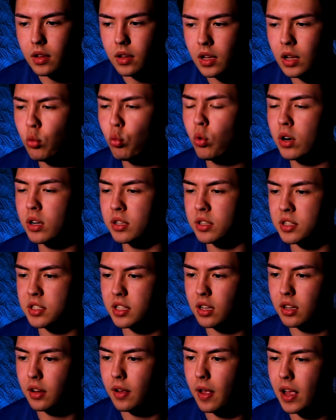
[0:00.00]
It
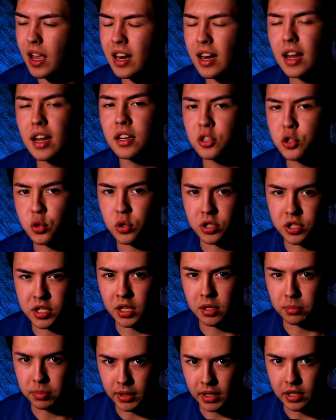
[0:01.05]
was an
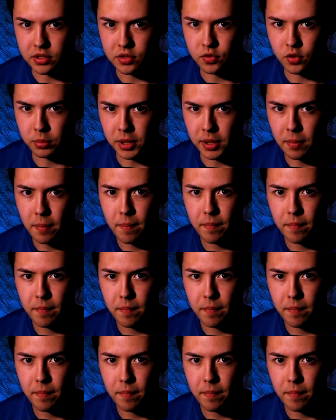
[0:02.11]
interesting place for me.